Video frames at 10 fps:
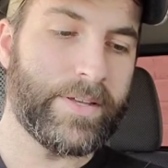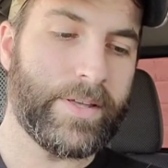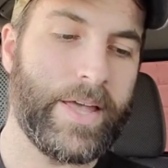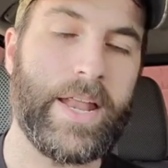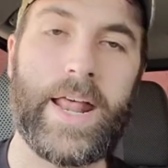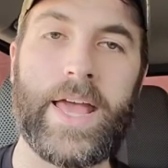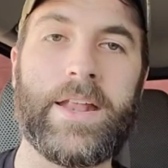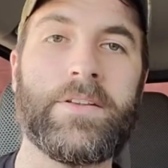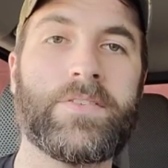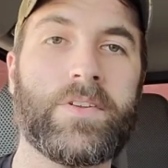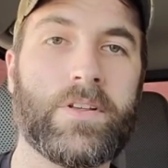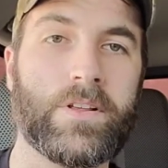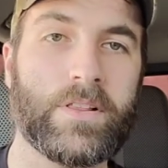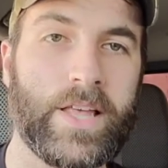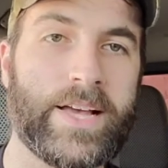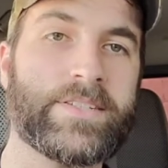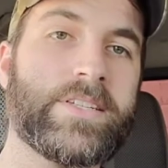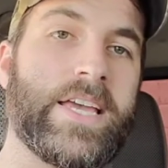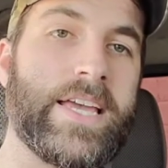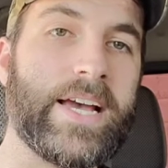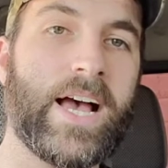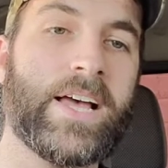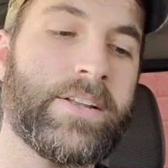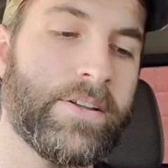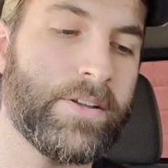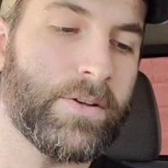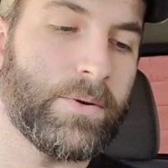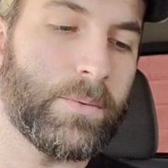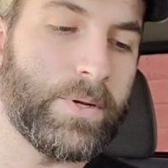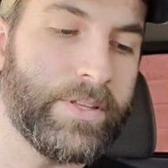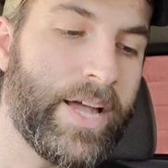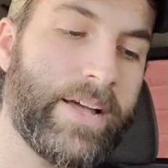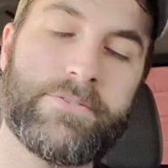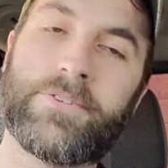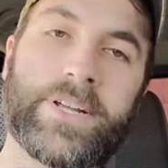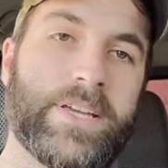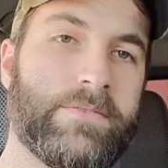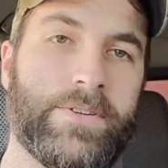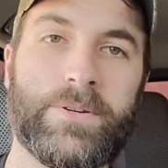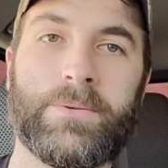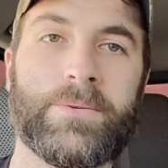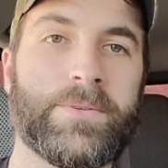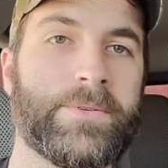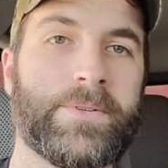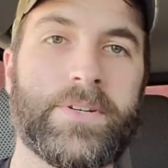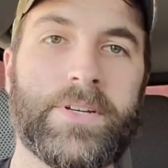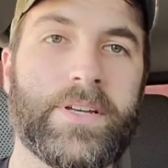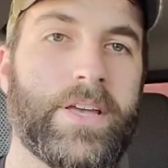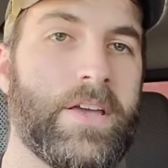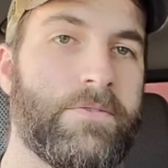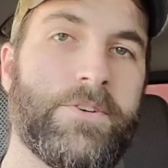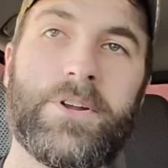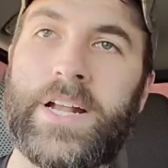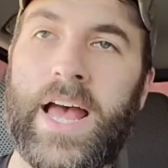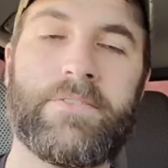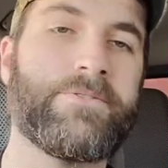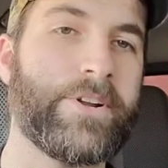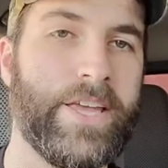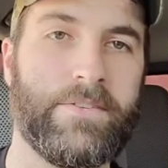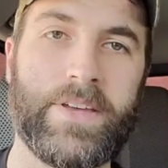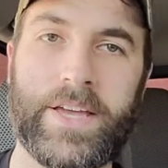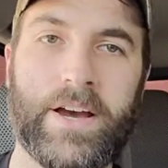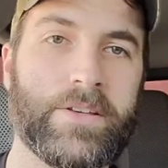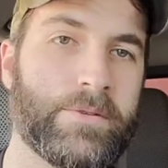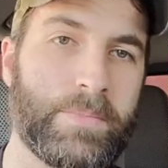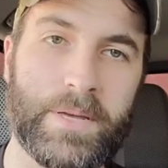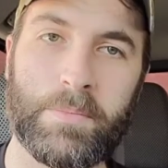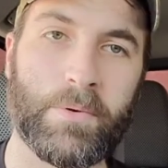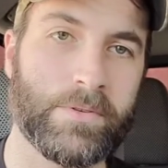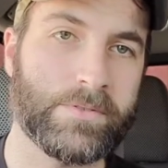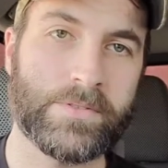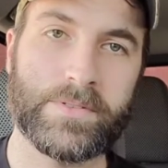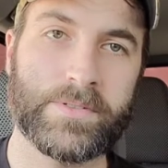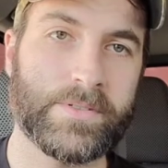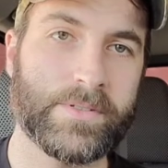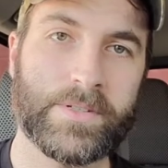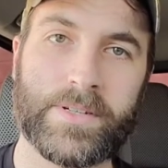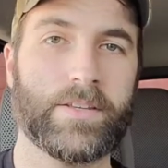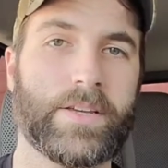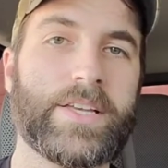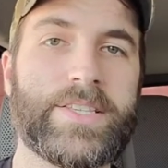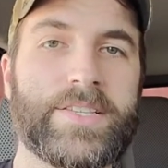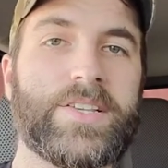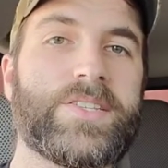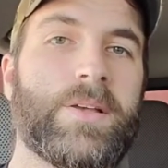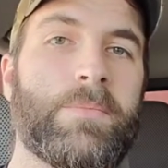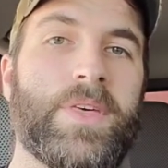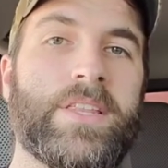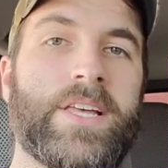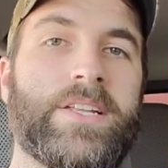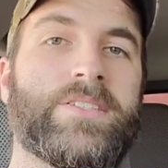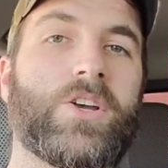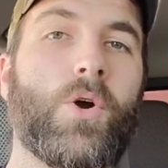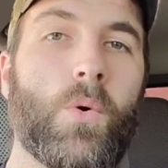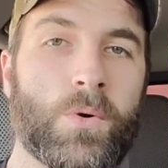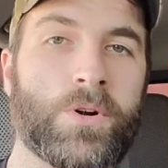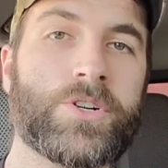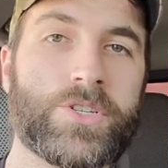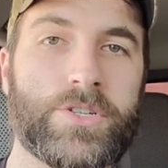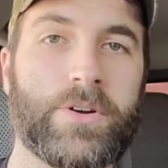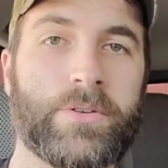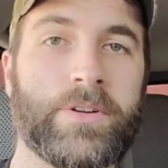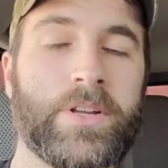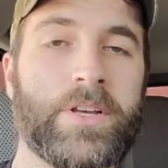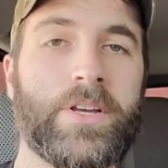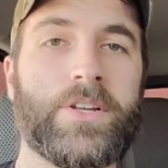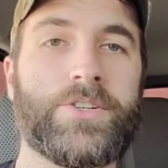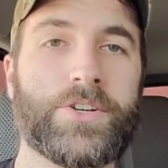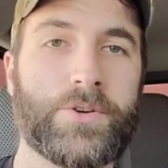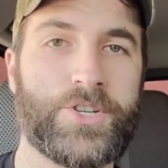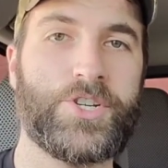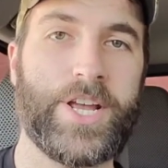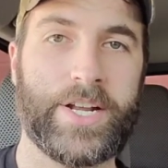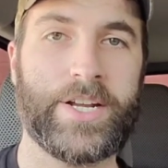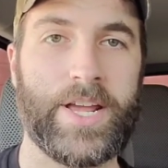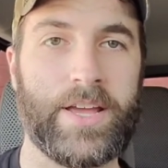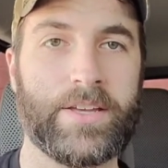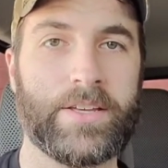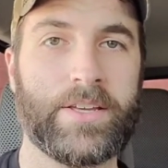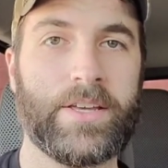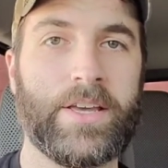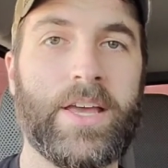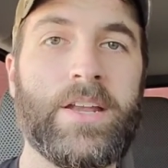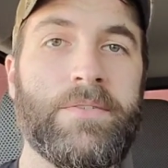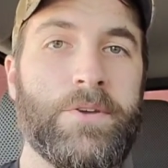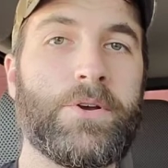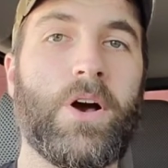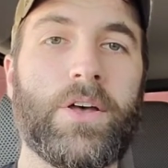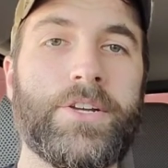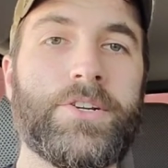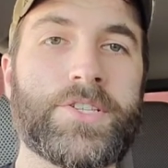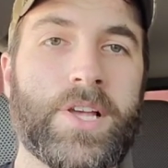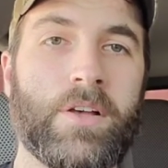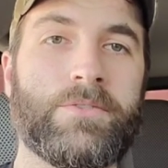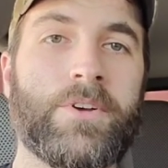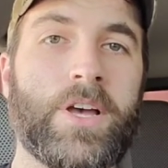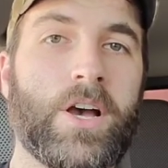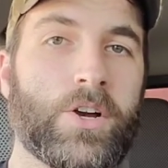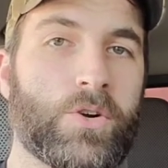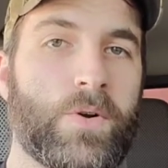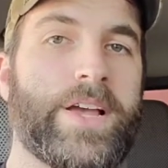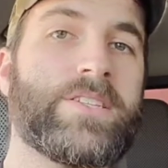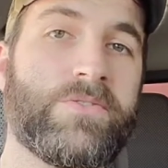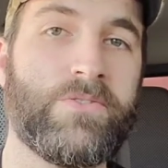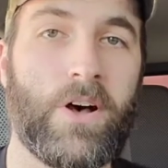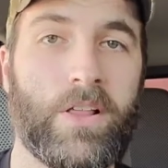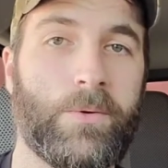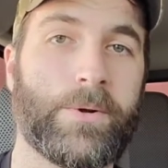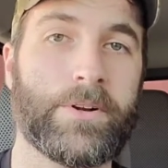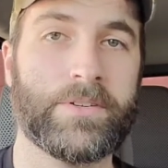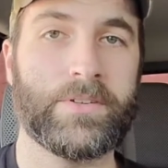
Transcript: And and lastly, God will not forgive you if you're not forgiving other people. Guys, this is something that is a cornerstone to Christianity. And if you call yourself a Christ follower,